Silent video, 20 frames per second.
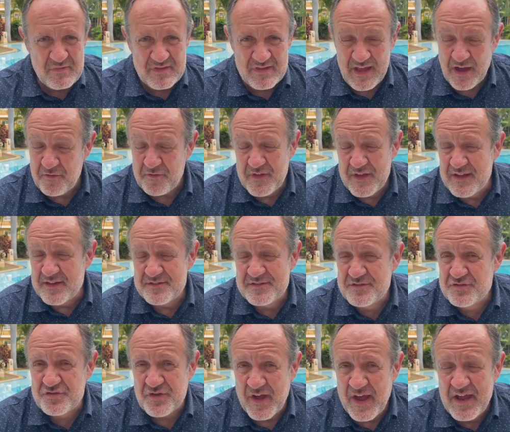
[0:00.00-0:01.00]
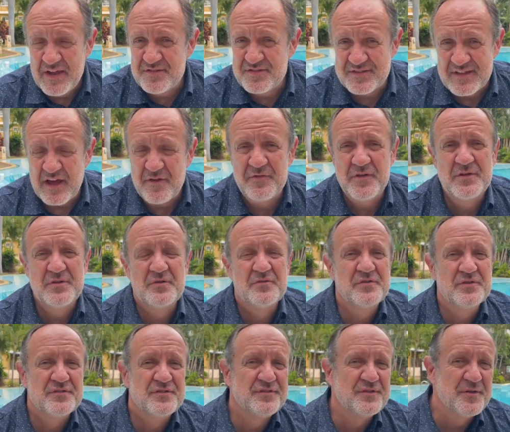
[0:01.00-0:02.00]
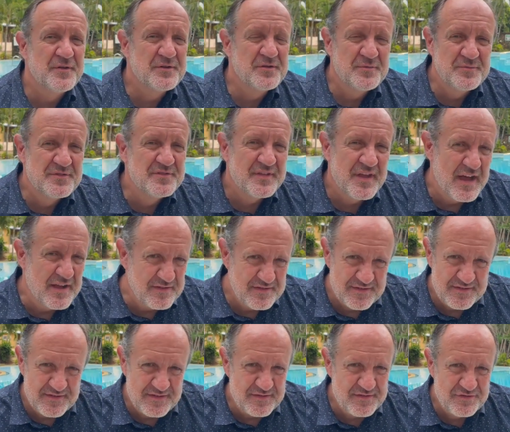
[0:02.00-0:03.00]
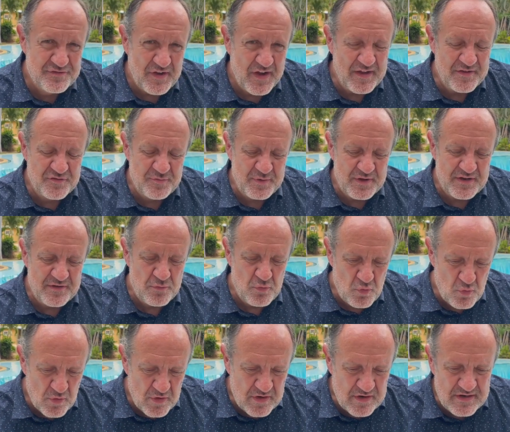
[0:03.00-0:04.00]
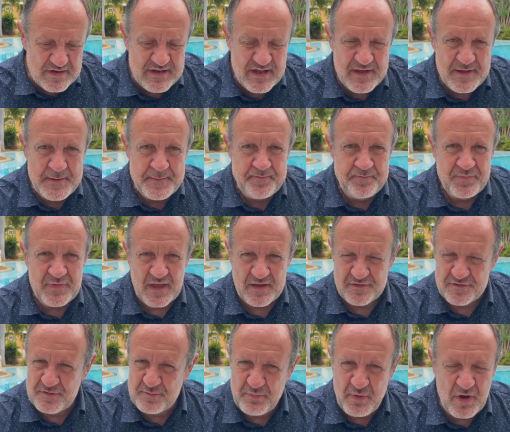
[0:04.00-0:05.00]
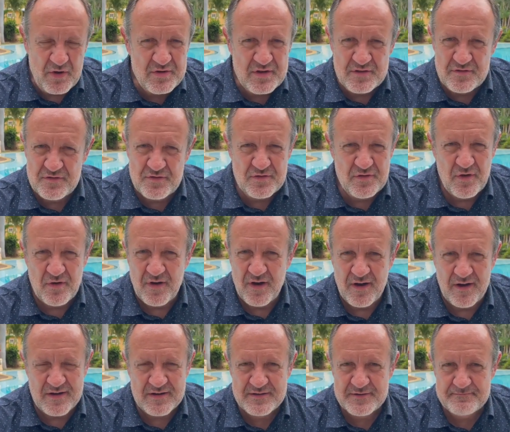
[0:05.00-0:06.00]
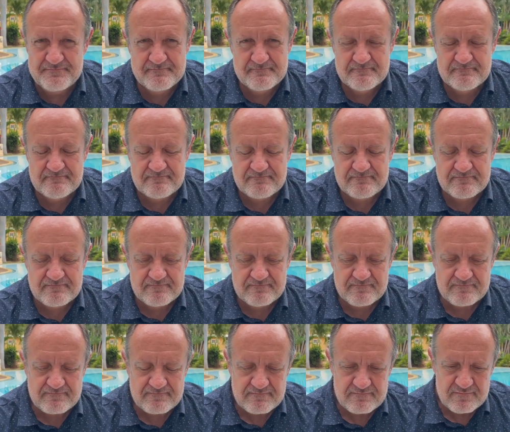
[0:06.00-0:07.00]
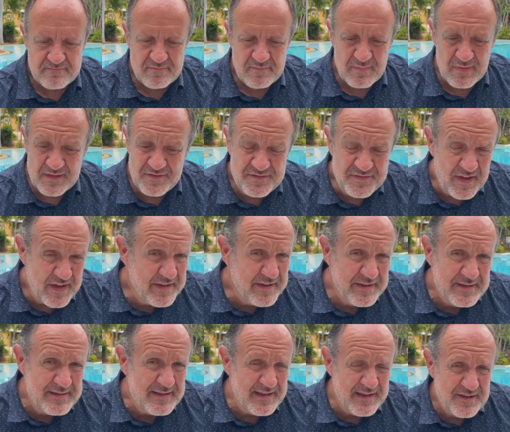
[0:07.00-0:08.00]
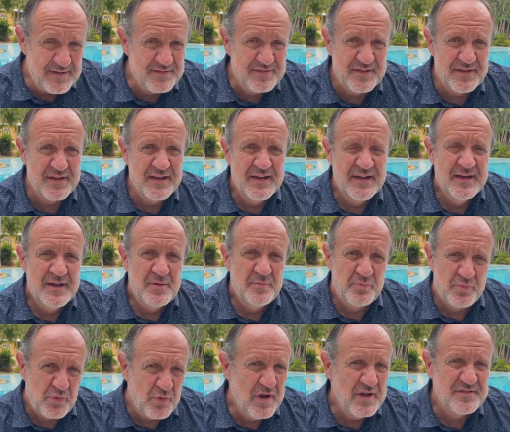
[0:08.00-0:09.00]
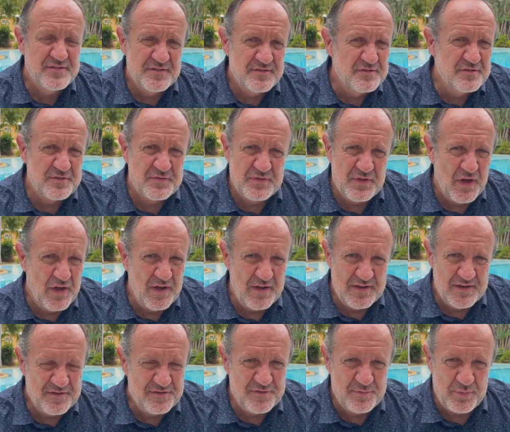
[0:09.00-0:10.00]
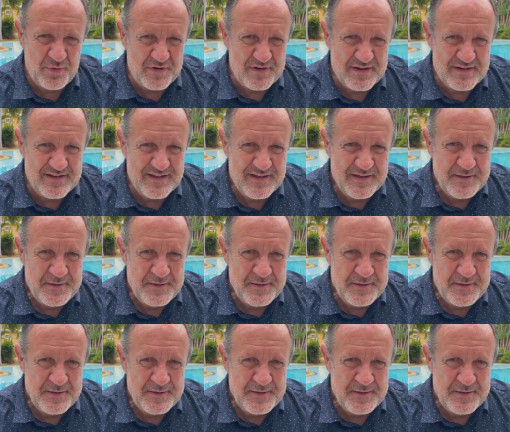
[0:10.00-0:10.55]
Nothing has changed, nothing of your circumstances has changed, but a word has spoken to your heart. Secondly, is the presence of the Holy Spirit.